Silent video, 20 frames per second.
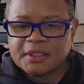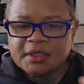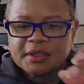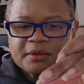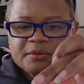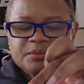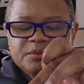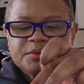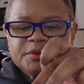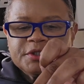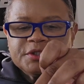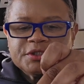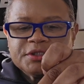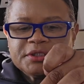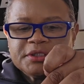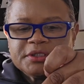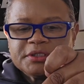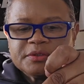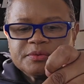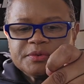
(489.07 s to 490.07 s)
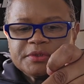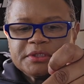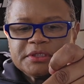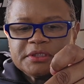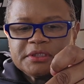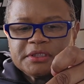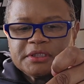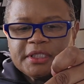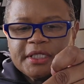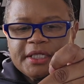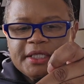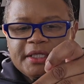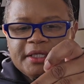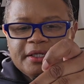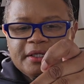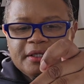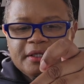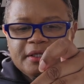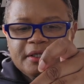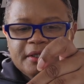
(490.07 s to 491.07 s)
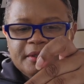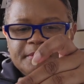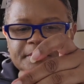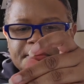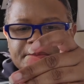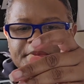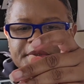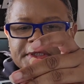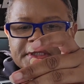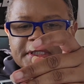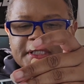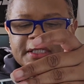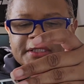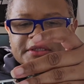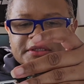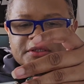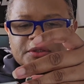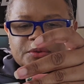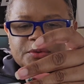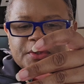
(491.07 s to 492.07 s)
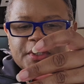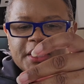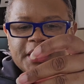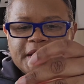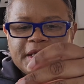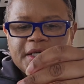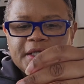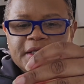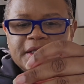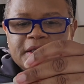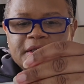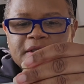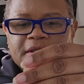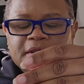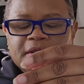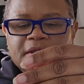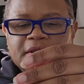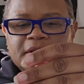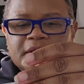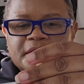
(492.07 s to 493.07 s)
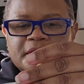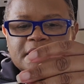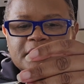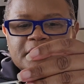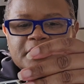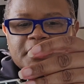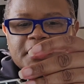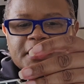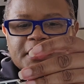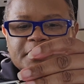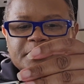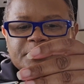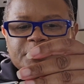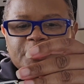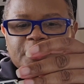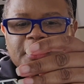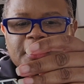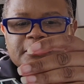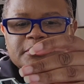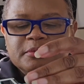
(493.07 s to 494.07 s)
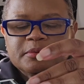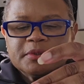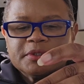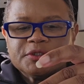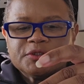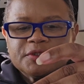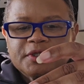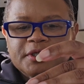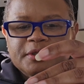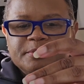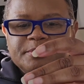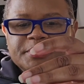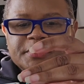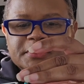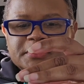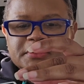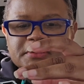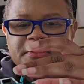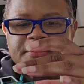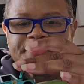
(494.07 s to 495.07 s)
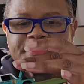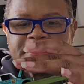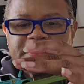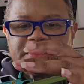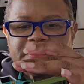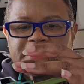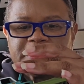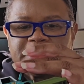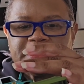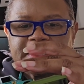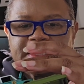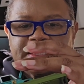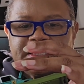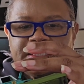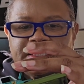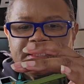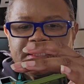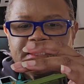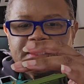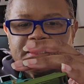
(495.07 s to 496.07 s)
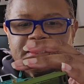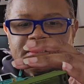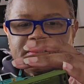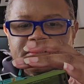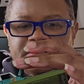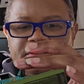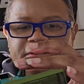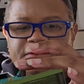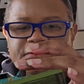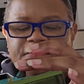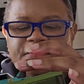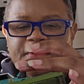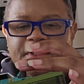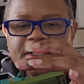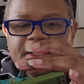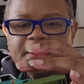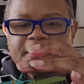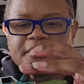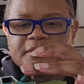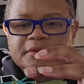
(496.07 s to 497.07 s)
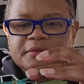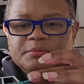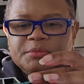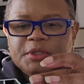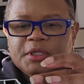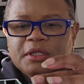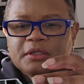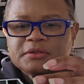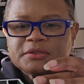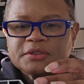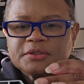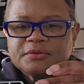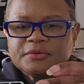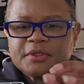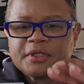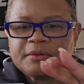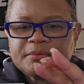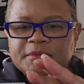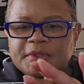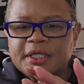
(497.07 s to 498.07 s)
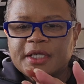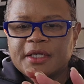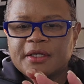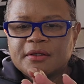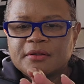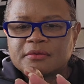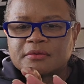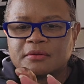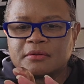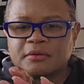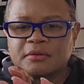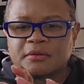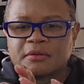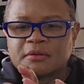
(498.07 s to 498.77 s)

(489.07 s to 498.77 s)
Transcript: I wish this would stay up, but that's okay. I can probably try to put something sticky to get it to do that, but also come down.